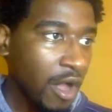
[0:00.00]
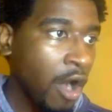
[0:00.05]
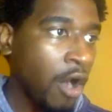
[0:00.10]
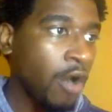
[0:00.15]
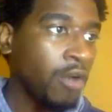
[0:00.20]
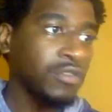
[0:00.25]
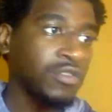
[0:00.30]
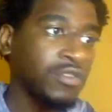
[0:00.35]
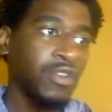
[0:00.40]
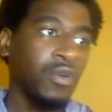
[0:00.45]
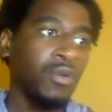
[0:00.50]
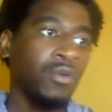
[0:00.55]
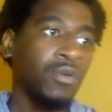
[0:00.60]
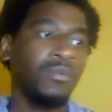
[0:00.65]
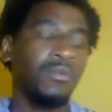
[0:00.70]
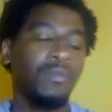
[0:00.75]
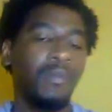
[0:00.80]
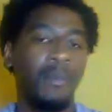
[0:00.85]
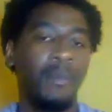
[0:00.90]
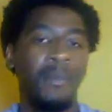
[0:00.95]
so
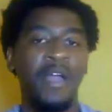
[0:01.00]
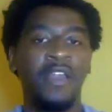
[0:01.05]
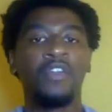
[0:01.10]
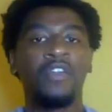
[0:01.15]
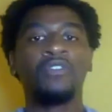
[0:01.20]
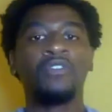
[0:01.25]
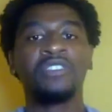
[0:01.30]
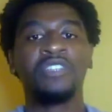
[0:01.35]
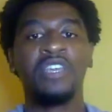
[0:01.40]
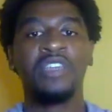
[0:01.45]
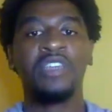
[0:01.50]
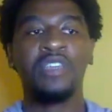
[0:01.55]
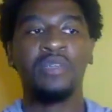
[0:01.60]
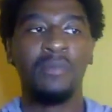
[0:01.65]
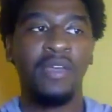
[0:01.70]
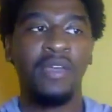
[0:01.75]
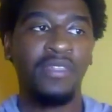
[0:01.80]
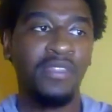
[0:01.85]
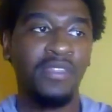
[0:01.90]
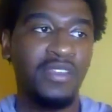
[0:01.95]
my note-taking
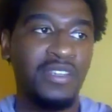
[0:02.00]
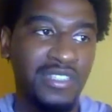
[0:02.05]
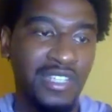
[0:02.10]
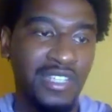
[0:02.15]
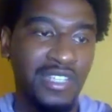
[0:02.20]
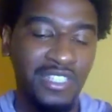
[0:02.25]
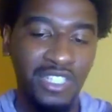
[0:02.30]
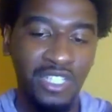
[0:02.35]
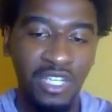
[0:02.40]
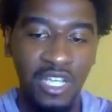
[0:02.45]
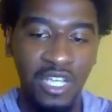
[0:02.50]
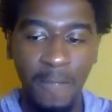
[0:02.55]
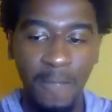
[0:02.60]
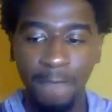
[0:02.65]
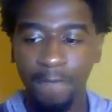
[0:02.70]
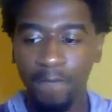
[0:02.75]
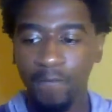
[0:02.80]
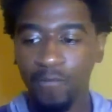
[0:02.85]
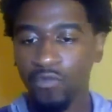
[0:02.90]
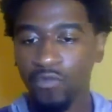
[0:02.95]
method, essentially,
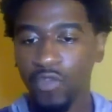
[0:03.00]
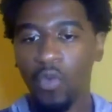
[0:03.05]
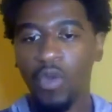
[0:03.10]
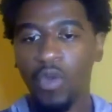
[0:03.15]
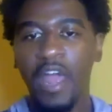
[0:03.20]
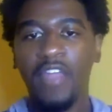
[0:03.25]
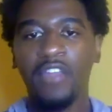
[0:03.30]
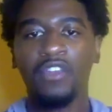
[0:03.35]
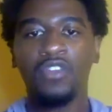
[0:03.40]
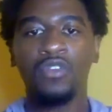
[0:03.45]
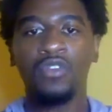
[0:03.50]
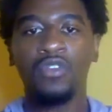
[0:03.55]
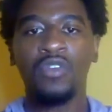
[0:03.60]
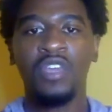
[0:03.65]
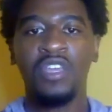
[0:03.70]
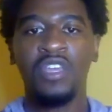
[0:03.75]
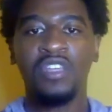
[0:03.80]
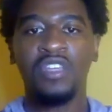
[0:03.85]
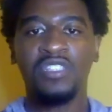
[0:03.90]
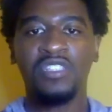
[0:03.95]
what I do
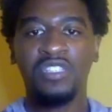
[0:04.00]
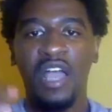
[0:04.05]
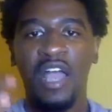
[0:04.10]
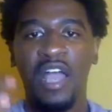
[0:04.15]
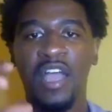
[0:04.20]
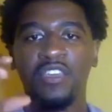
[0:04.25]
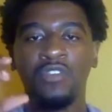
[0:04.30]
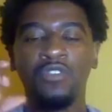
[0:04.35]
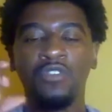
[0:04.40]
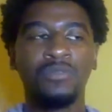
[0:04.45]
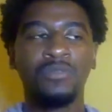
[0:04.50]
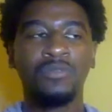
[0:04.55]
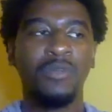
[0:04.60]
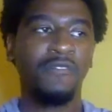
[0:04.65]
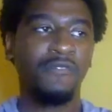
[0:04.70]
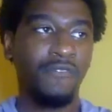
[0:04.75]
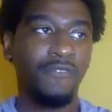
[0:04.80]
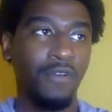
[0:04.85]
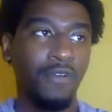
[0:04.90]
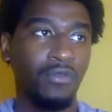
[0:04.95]
is I use my
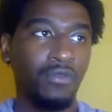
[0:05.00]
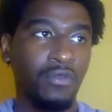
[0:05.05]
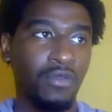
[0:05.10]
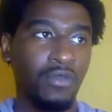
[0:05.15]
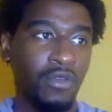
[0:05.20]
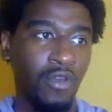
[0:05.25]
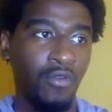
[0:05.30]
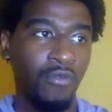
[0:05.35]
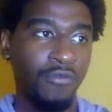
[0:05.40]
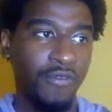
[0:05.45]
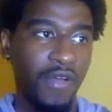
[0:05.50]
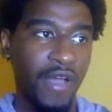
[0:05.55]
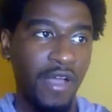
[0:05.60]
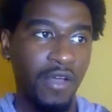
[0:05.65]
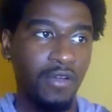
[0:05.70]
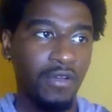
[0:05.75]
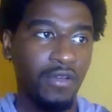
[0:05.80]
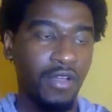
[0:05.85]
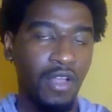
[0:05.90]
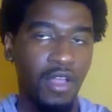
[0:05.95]
phone note file.
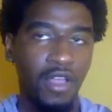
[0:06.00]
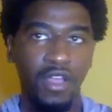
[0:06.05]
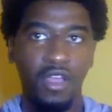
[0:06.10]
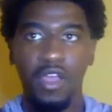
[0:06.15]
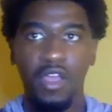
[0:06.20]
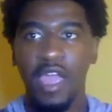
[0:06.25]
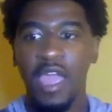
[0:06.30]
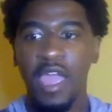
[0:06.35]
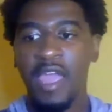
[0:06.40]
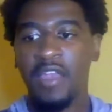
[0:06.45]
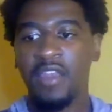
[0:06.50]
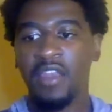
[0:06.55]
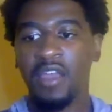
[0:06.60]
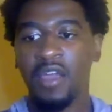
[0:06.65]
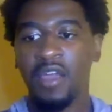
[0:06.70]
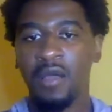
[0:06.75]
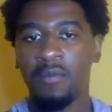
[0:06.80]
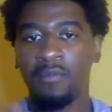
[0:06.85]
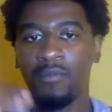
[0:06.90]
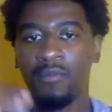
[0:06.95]
And
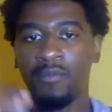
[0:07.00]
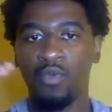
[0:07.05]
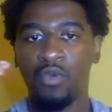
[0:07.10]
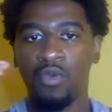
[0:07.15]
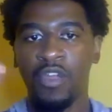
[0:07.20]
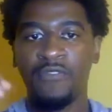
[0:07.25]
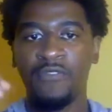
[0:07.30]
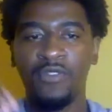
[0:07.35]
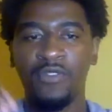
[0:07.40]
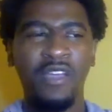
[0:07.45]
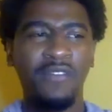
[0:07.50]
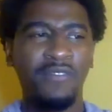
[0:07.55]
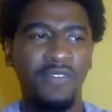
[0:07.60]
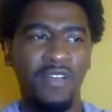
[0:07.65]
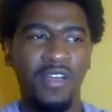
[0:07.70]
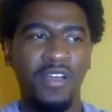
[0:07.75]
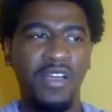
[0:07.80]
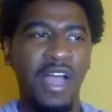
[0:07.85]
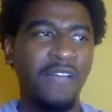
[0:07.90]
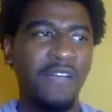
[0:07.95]
if you have
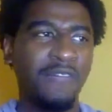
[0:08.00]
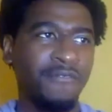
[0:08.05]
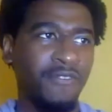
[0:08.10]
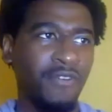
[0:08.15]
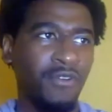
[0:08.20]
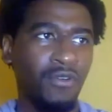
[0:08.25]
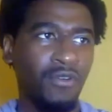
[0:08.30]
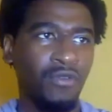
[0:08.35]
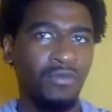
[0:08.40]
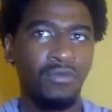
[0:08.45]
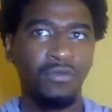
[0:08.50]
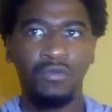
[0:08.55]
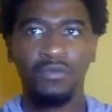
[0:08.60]
an iPhone,